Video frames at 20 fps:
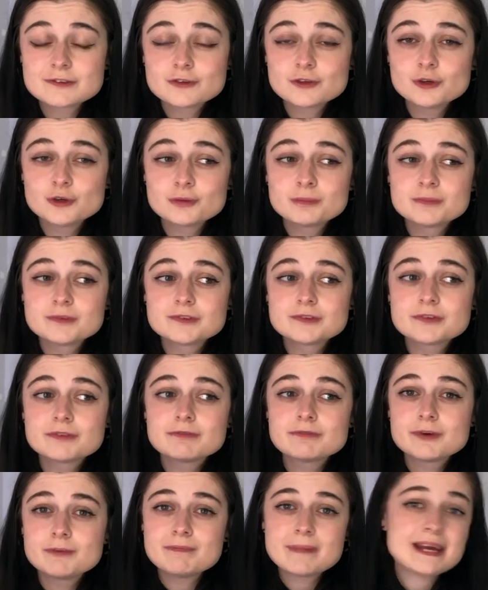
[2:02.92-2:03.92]
tombs
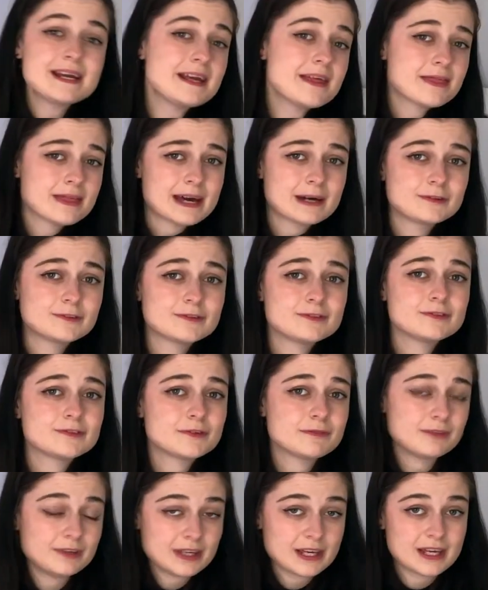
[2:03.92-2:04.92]
for many thousands
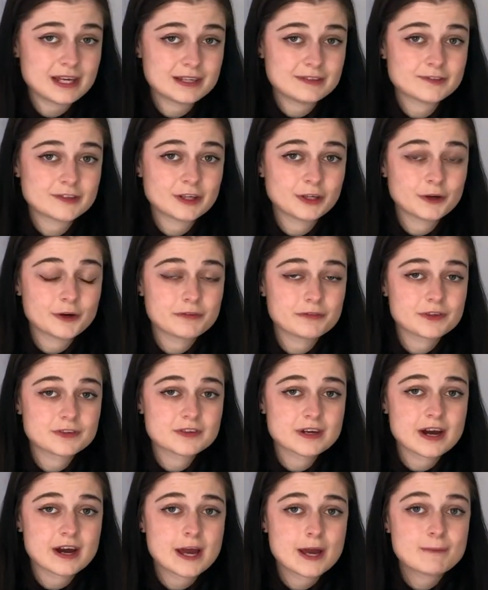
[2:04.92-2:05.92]
of years a lot of the
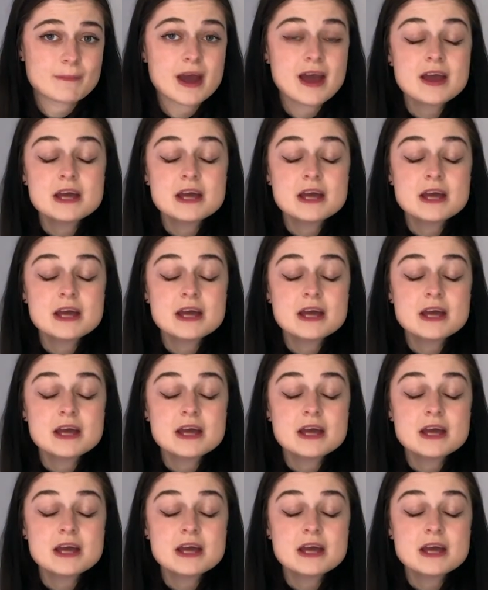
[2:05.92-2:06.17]
time,